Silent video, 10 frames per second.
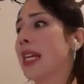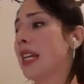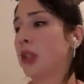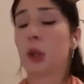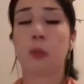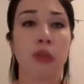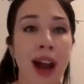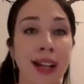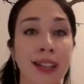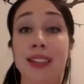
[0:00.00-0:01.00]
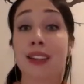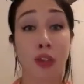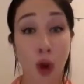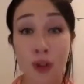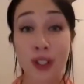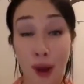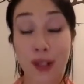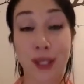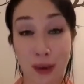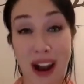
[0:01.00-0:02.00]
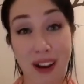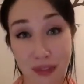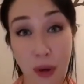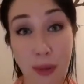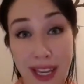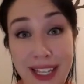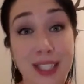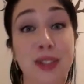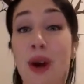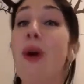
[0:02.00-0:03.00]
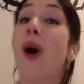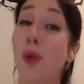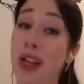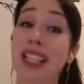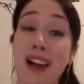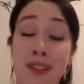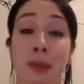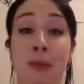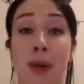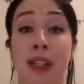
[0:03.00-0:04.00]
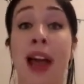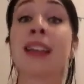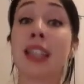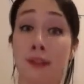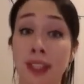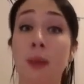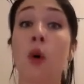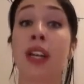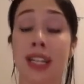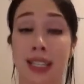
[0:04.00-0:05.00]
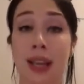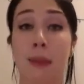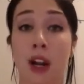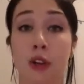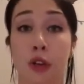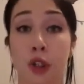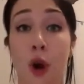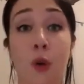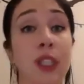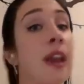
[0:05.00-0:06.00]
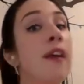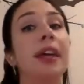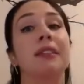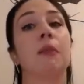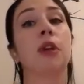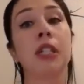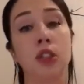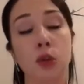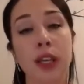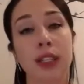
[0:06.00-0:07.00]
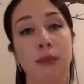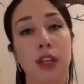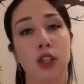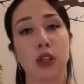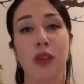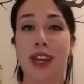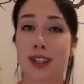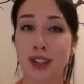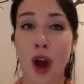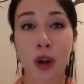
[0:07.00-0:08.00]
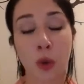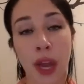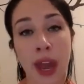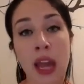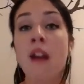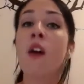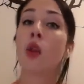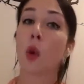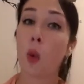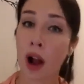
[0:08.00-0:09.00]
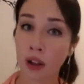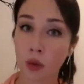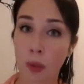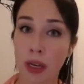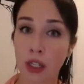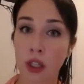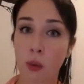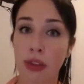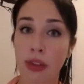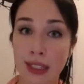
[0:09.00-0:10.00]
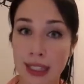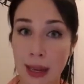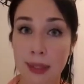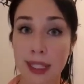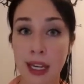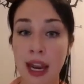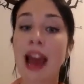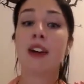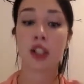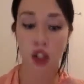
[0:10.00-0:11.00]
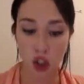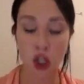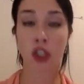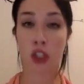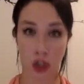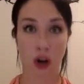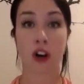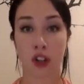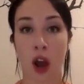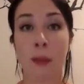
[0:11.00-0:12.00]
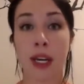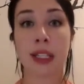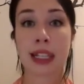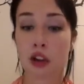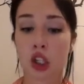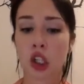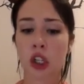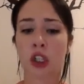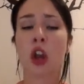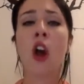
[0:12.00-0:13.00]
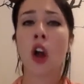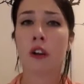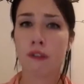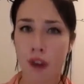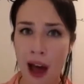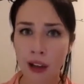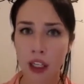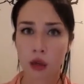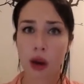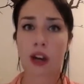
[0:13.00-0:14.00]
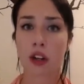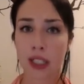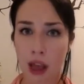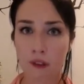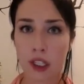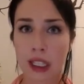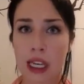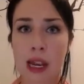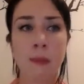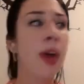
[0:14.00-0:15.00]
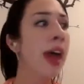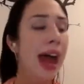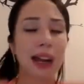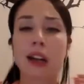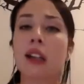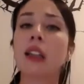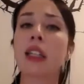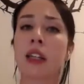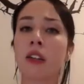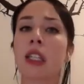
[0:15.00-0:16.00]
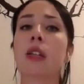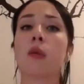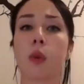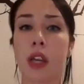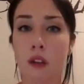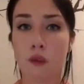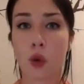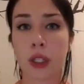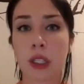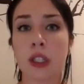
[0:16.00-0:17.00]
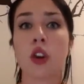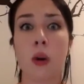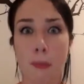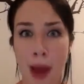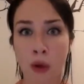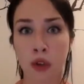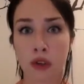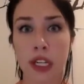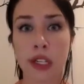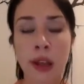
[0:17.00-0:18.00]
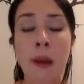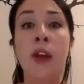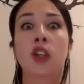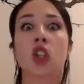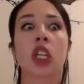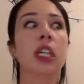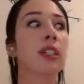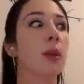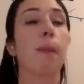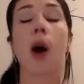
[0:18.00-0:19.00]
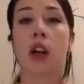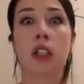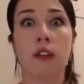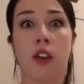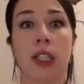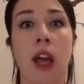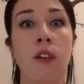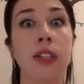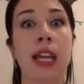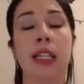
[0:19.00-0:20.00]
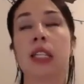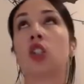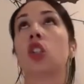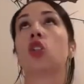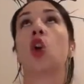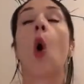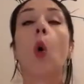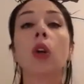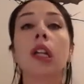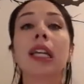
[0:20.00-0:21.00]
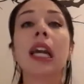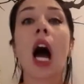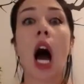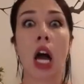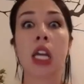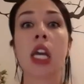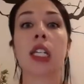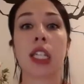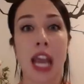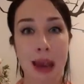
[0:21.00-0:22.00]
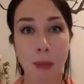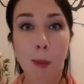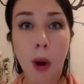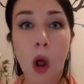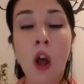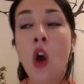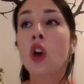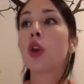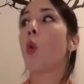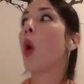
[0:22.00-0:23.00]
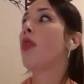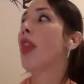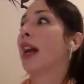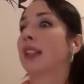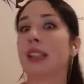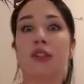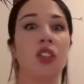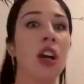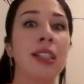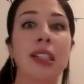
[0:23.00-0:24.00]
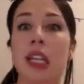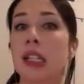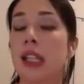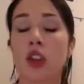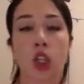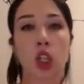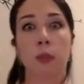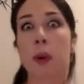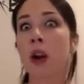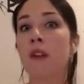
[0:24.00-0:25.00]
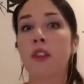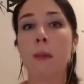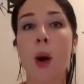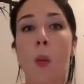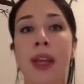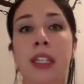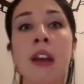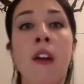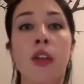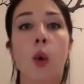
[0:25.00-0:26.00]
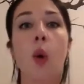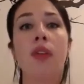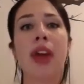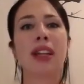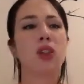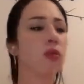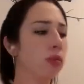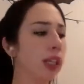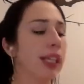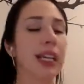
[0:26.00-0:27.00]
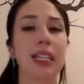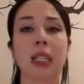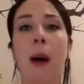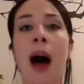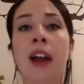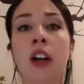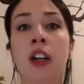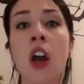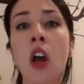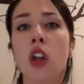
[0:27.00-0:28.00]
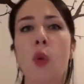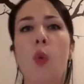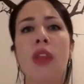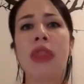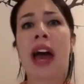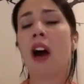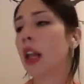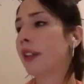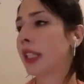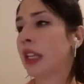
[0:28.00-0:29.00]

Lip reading: being depressed, those also have their place. You don't always have to be polite if someone is stepping on your toes. If someone is doing something to you that is not okay, the wild woman is the one that steps in and asserts her dominance and asserts her value and her self-esteem and clearly reinforces her boundaries. She is the parts of ourselves that is just totally untamable. The one that does things in the spur of the moment, the one that is really inspired, the one that all of a